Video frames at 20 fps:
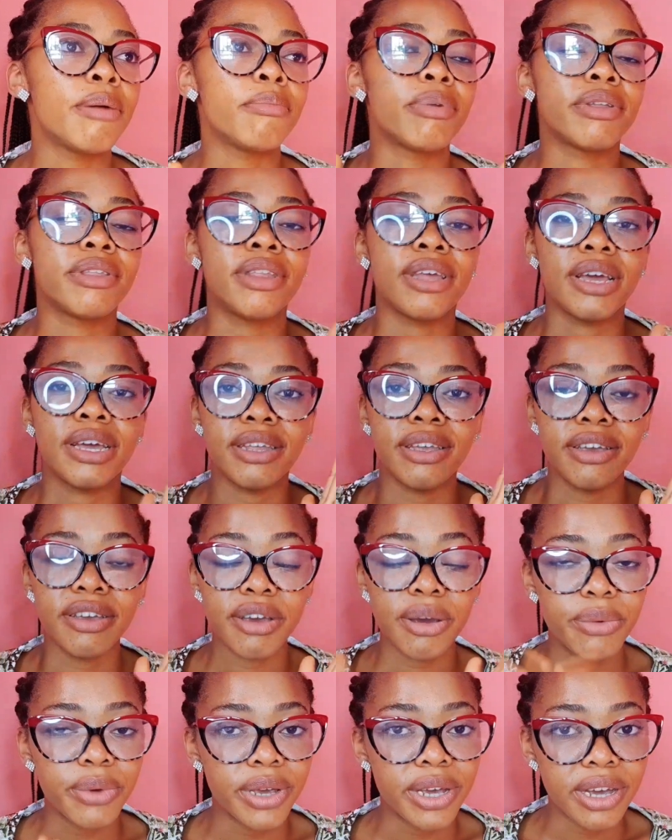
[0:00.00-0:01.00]
but then
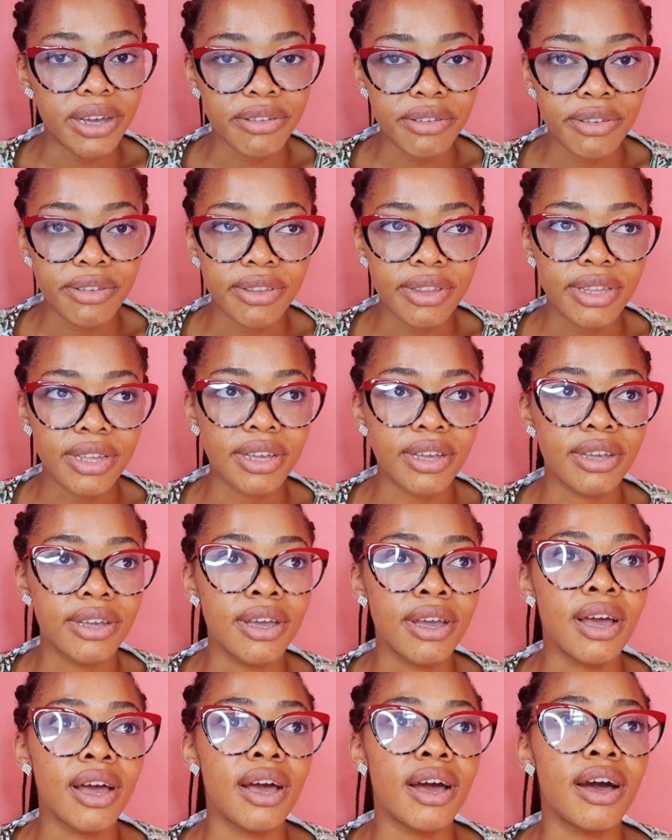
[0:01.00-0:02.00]
here we are today
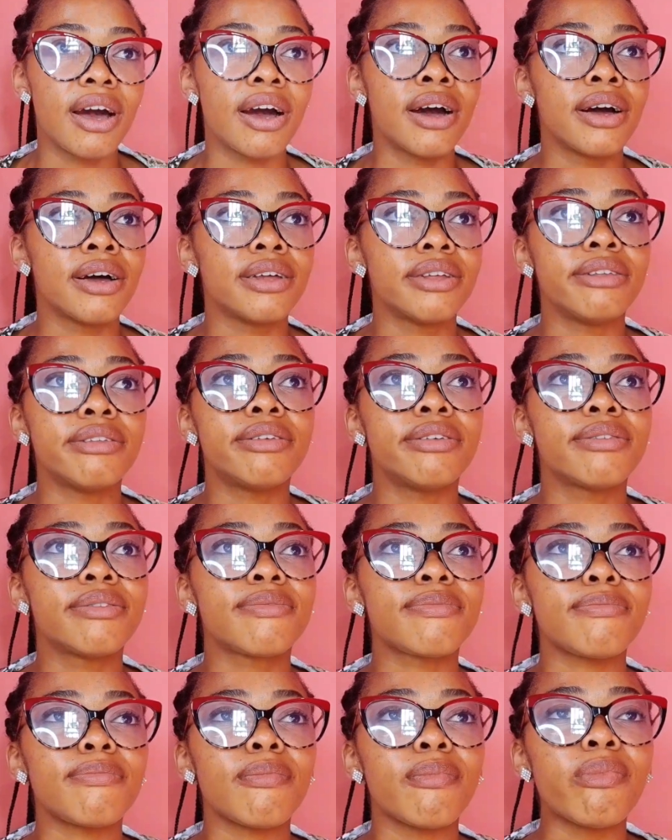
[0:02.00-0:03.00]
and
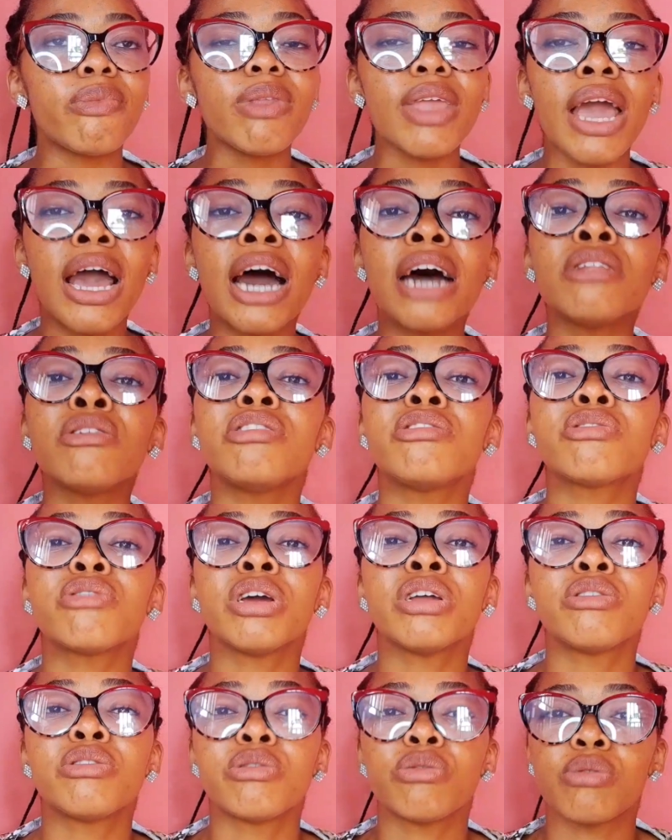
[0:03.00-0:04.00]
I know it's
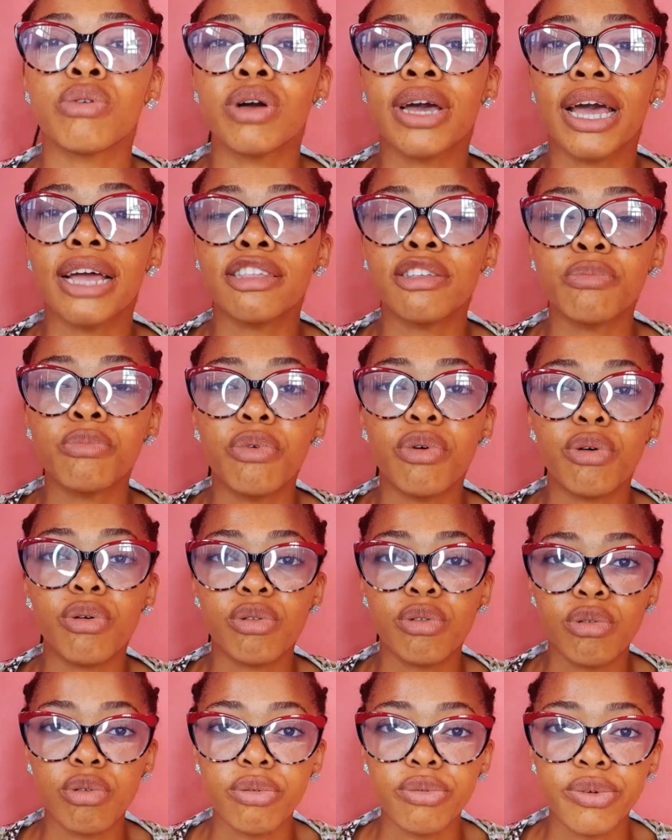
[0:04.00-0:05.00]
going to get more
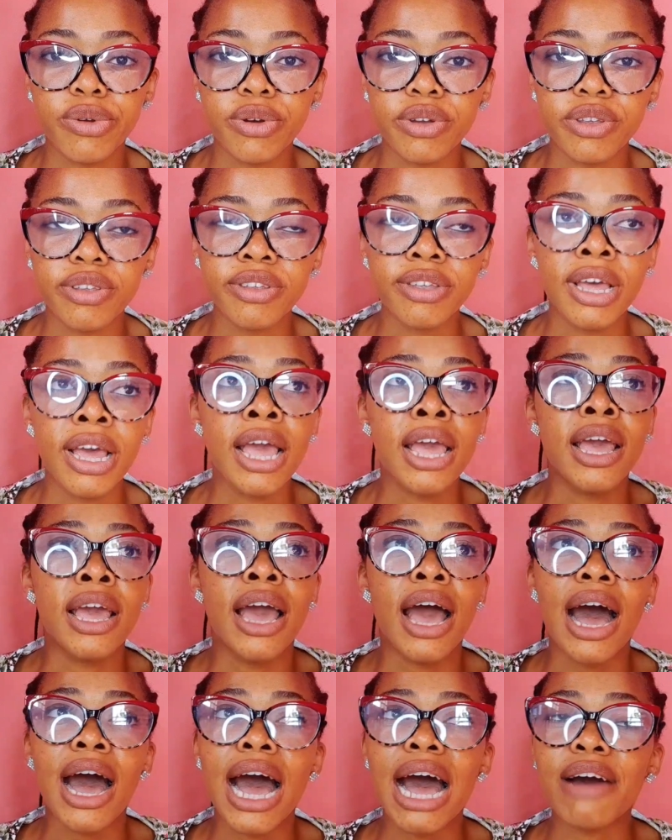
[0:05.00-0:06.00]
glorious
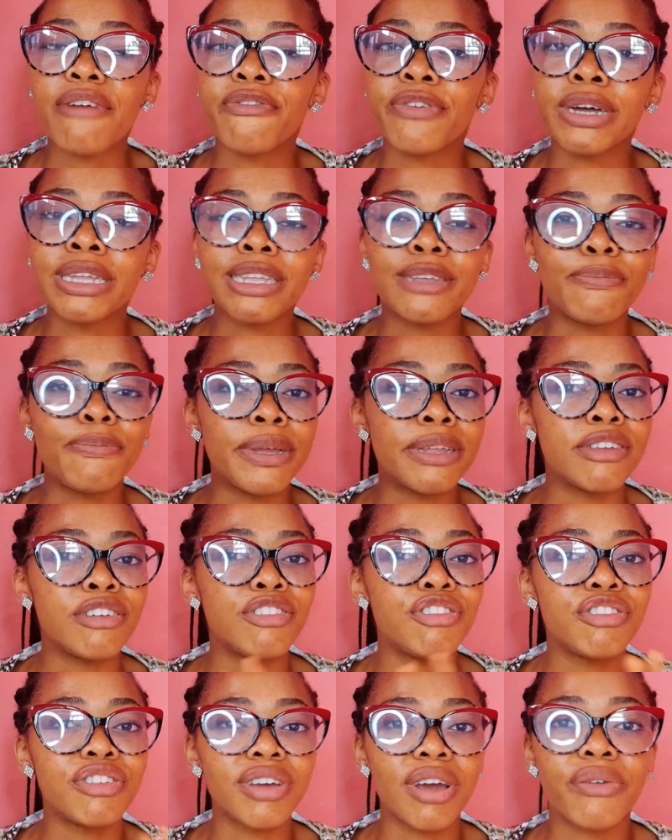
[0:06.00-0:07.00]
I haven't been
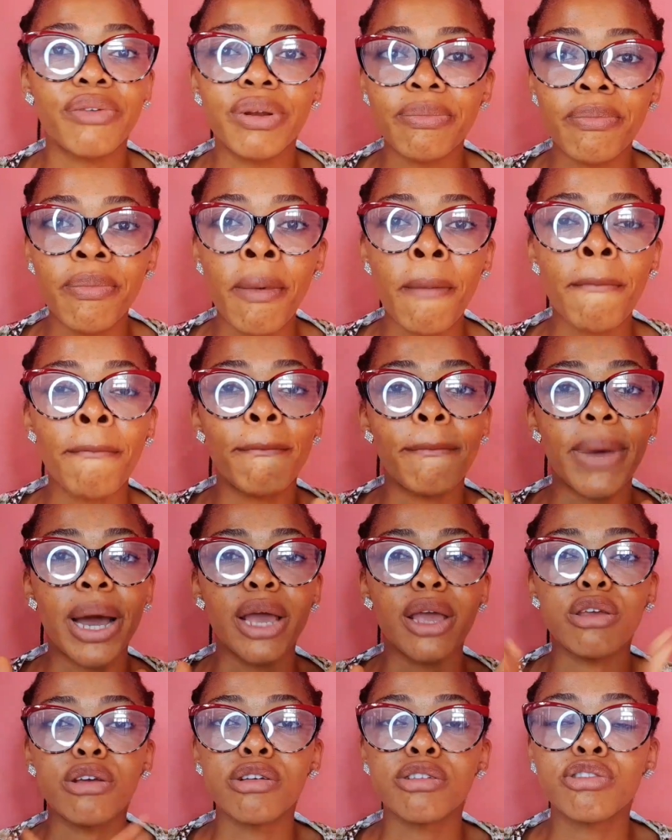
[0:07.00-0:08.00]
sharing
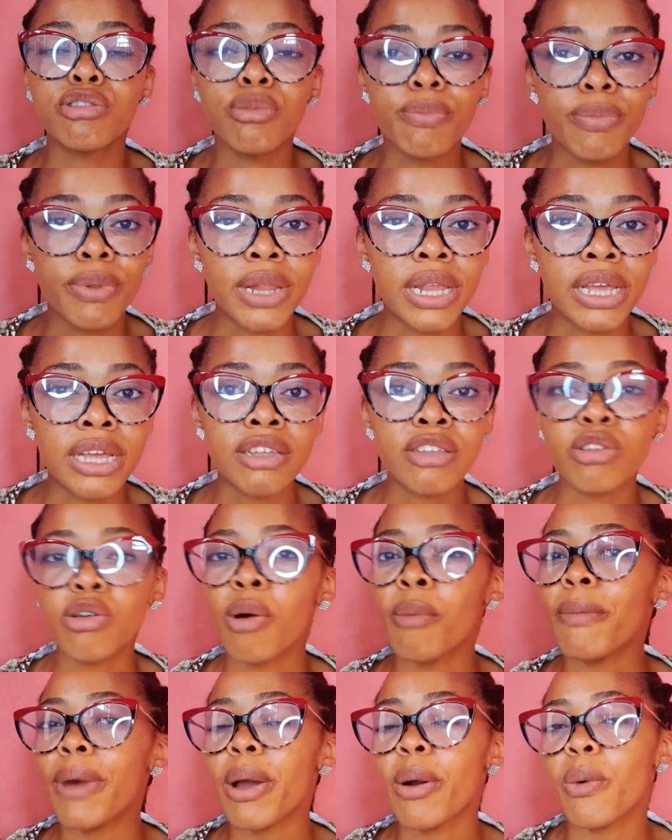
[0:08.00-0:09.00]
my YouTube links
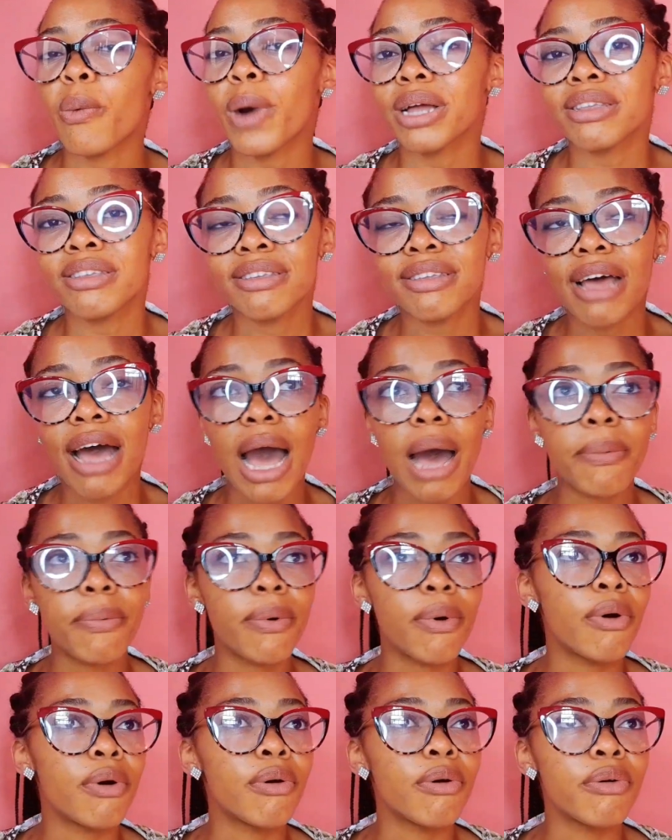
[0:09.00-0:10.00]
on my WhatsApp
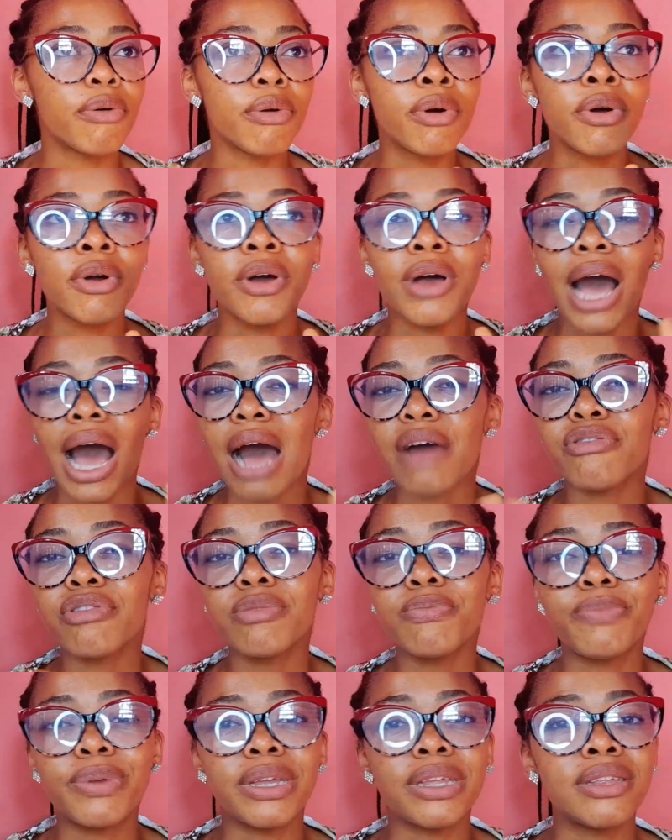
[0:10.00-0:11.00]
or I
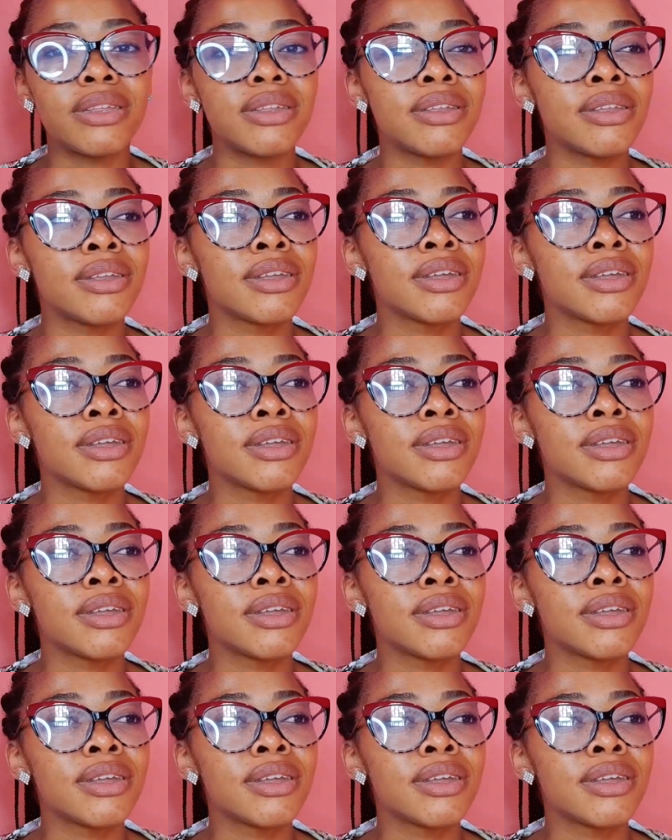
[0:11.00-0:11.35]
haven't been